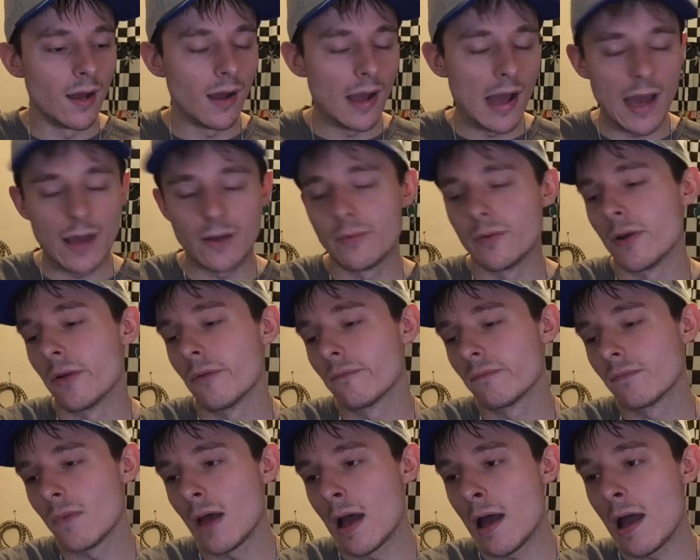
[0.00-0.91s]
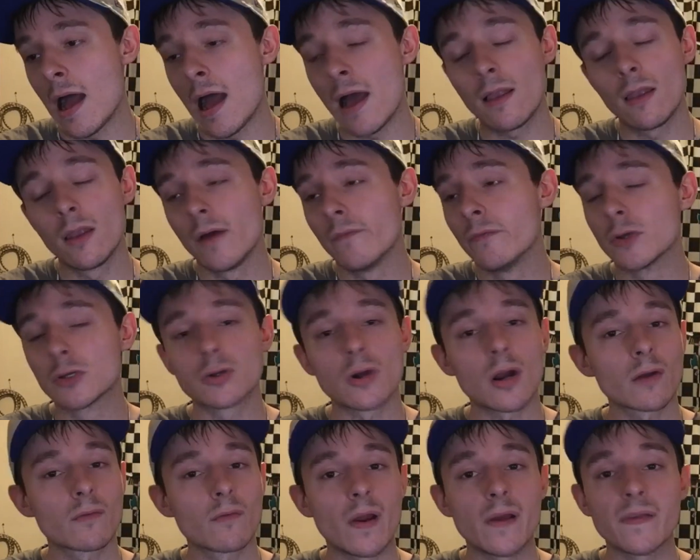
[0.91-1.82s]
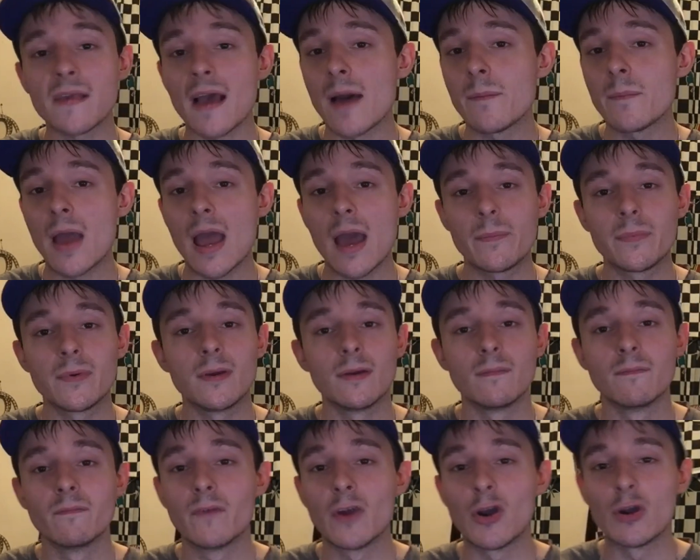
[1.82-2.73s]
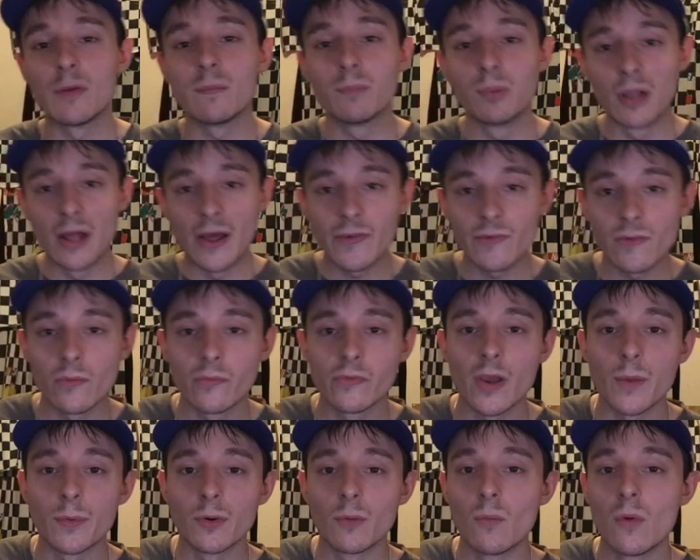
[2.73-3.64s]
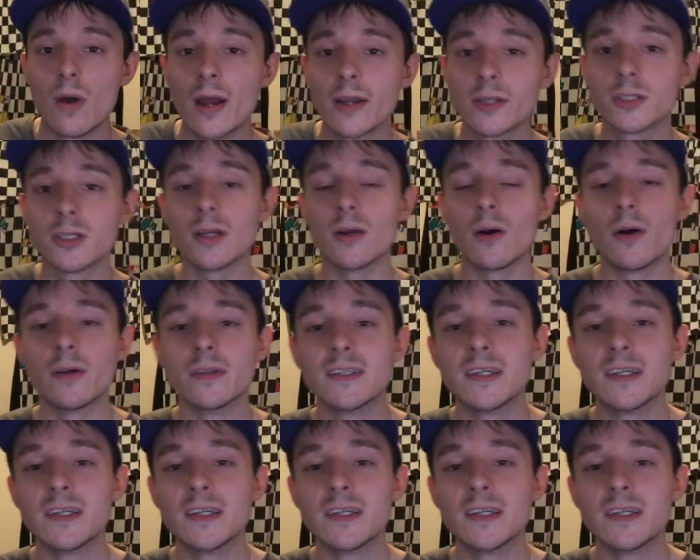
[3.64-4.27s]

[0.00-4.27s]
I don't know. I love the truck race. I'm happy and very blessed I was able to watch it on